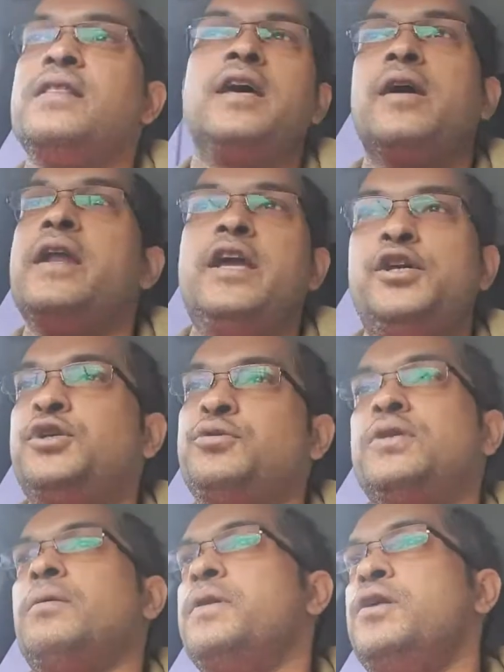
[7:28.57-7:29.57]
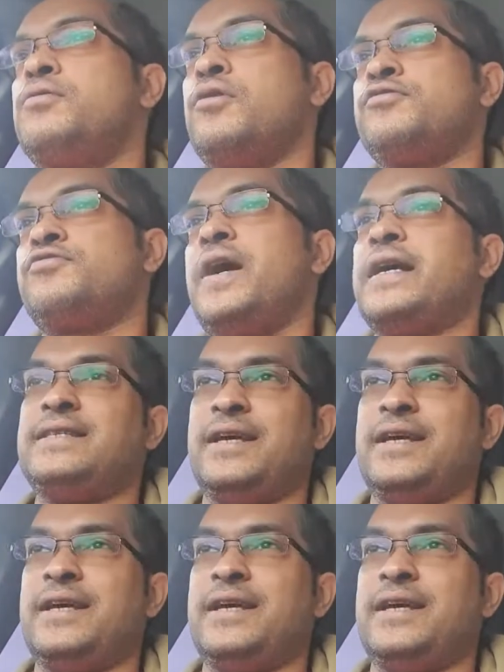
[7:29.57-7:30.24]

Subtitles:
They're going to issue some new contracts,